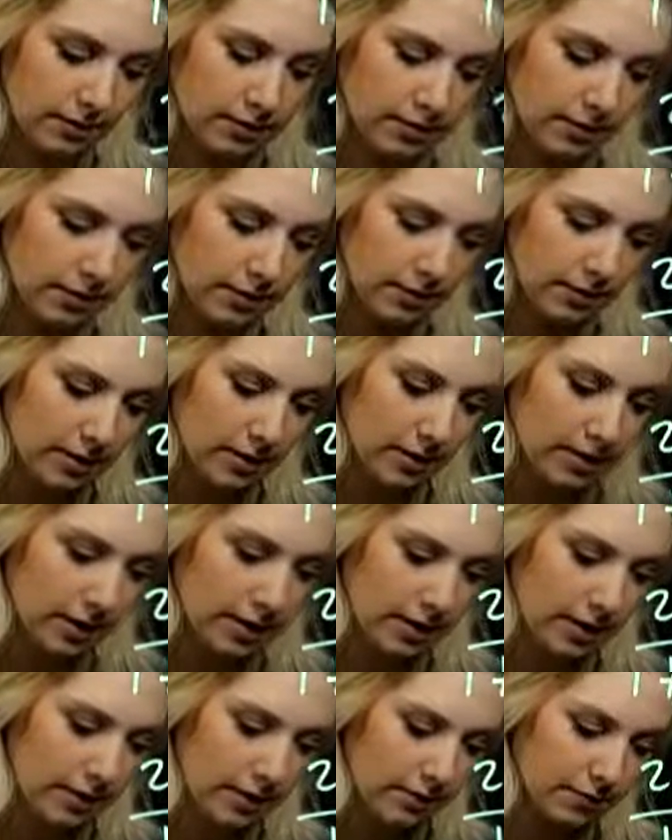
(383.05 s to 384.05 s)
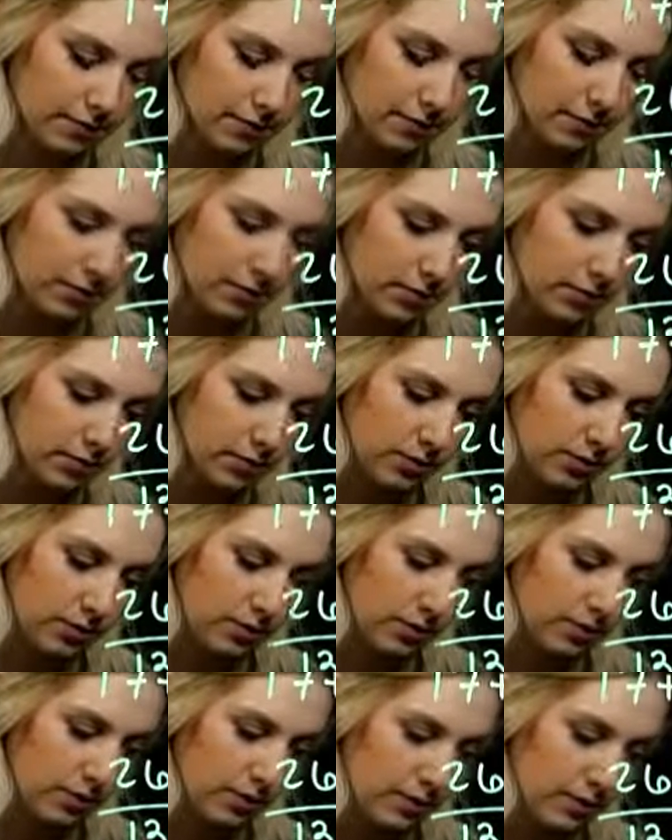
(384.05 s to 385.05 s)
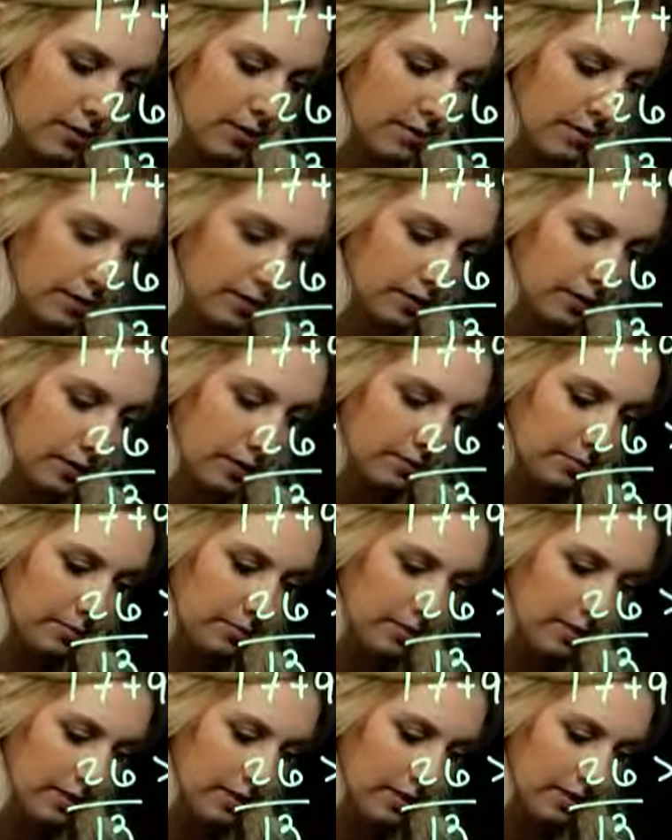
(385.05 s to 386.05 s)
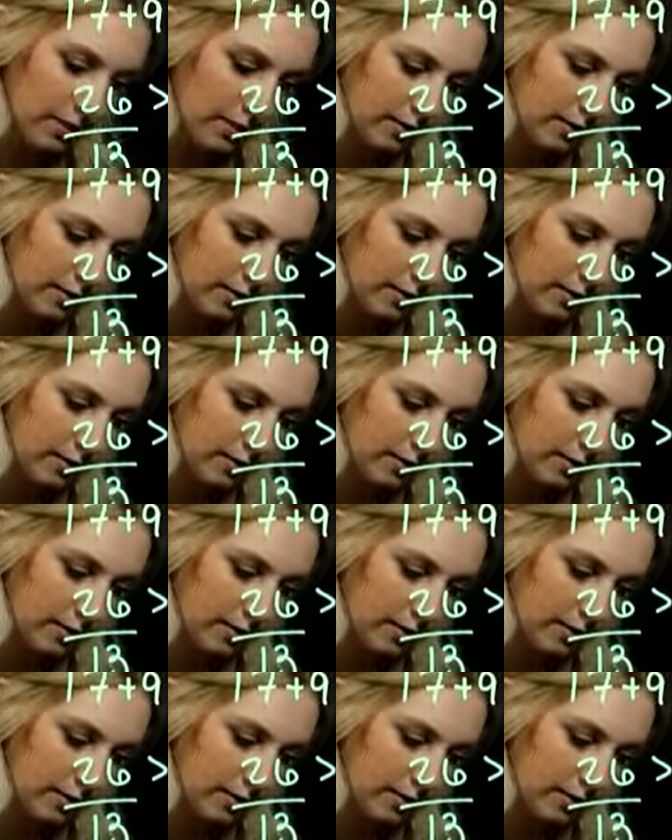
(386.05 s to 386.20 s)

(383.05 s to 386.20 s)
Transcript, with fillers: Didn't have to flip sign.